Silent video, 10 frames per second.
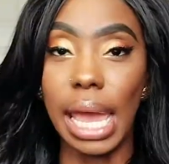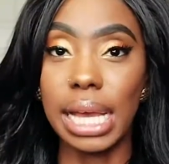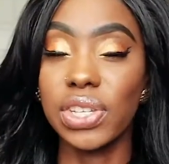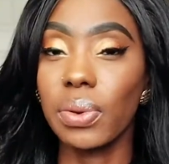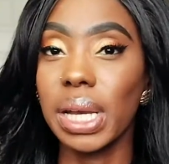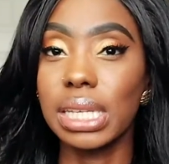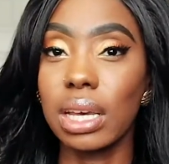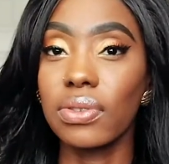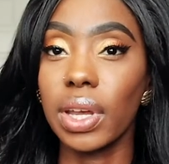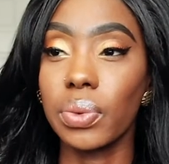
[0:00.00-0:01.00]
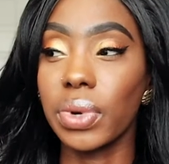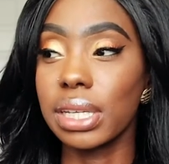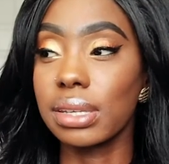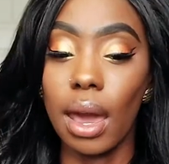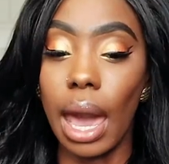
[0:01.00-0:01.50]
As for myself, like
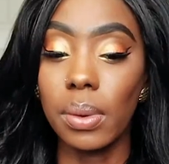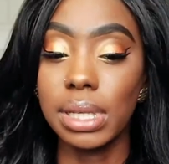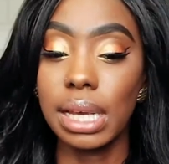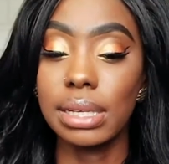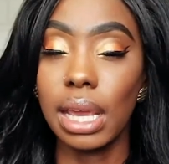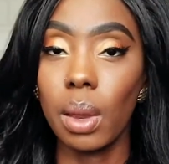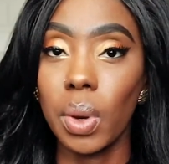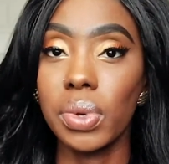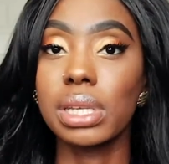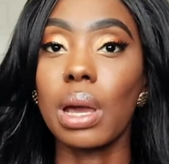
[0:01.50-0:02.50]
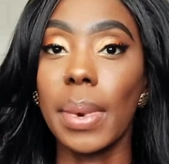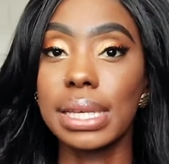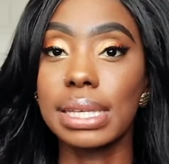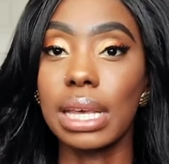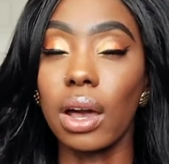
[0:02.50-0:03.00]
risk, I would say taking more risk on
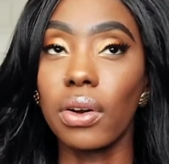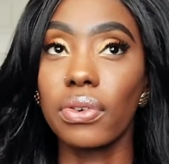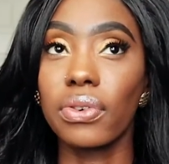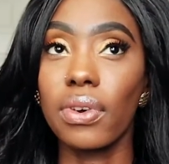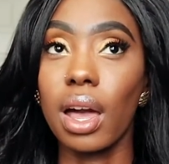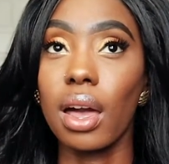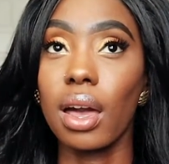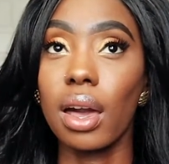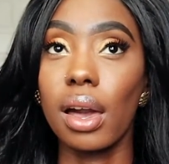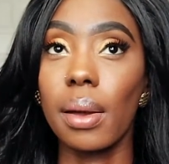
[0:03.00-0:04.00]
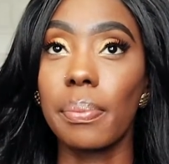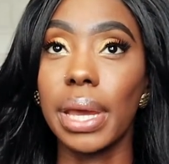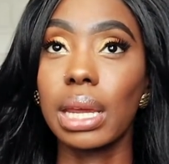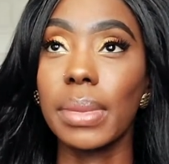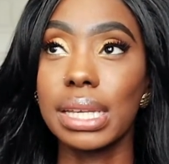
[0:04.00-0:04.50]
myself,
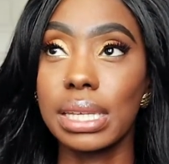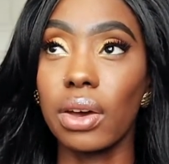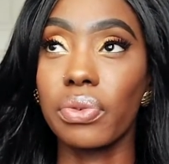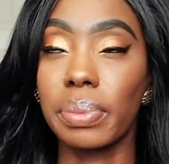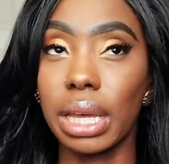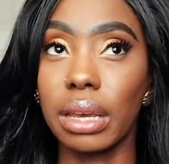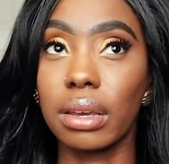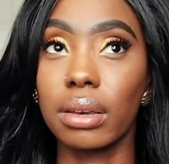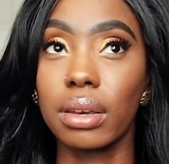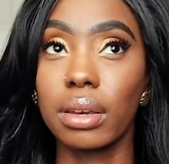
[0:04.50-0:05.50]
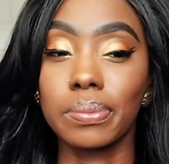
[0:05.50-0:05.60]
betting myself big.